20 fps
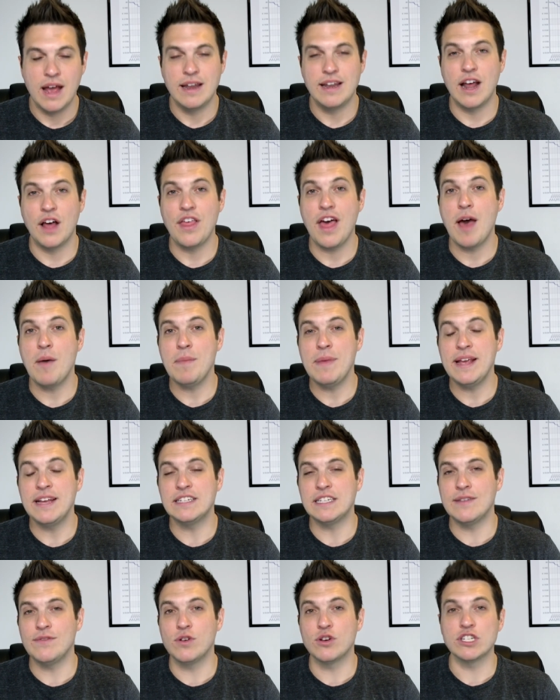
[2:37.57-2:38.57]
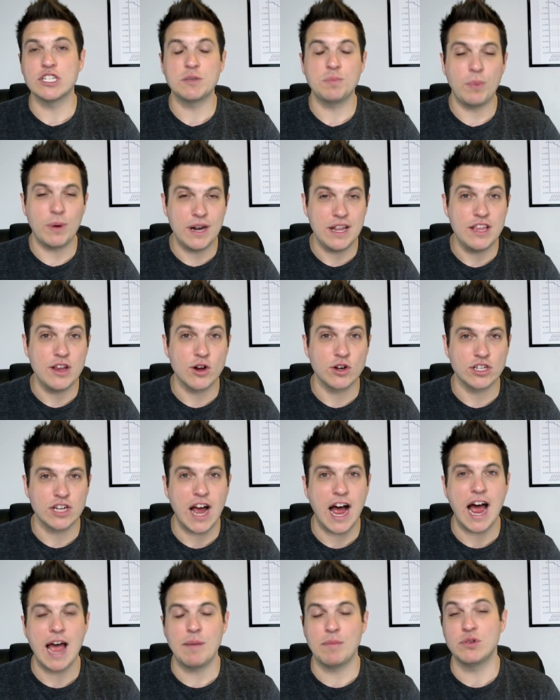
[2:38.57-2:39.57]
Now that means if you're splitting your
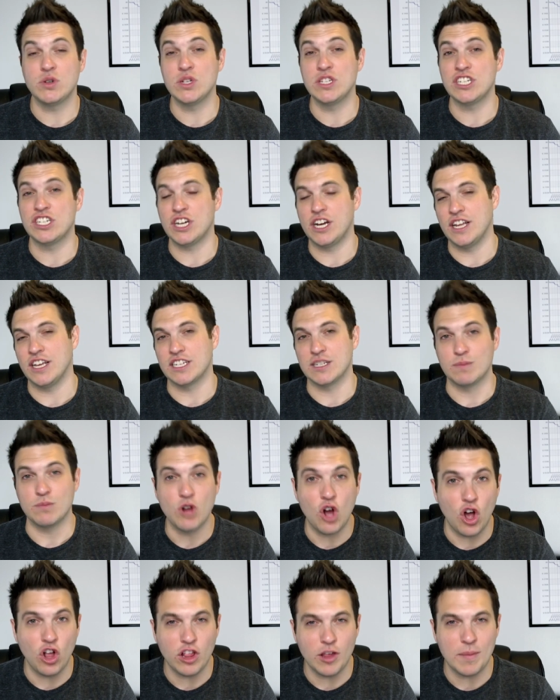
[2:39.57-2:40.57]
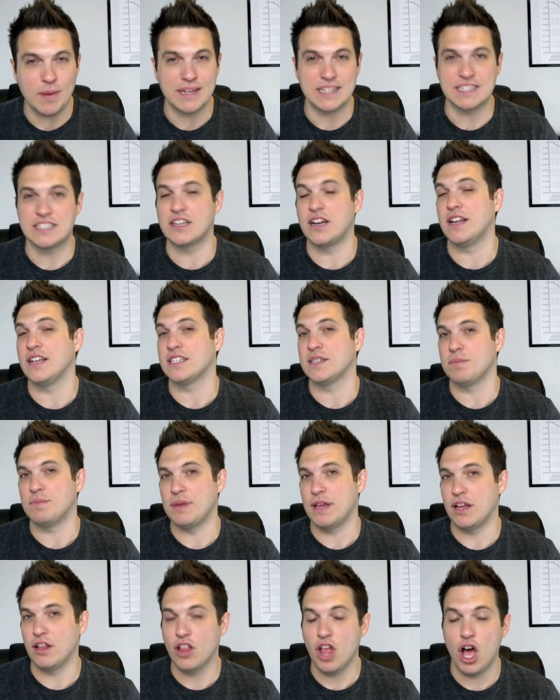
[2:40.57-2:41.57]
time between studying some No Limit, studying some
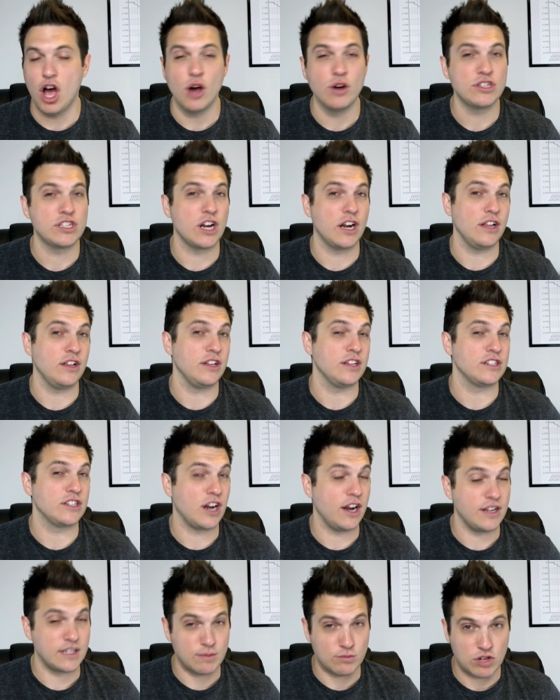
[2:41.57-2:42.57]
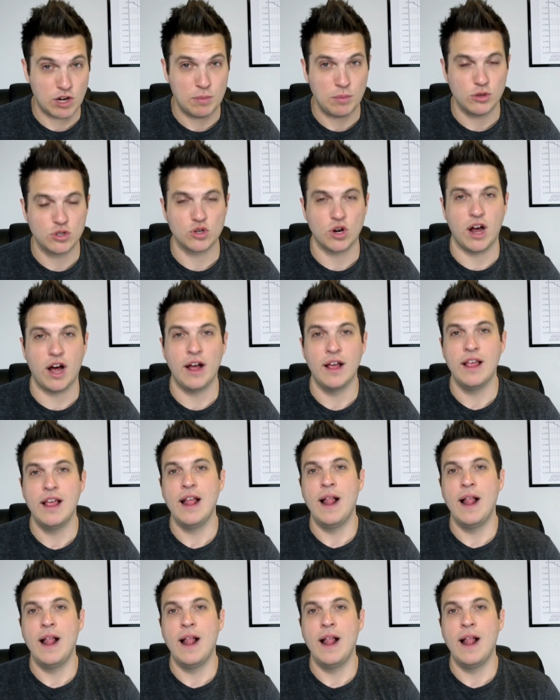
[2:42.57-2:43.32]
PLO, studying some Triple Draw,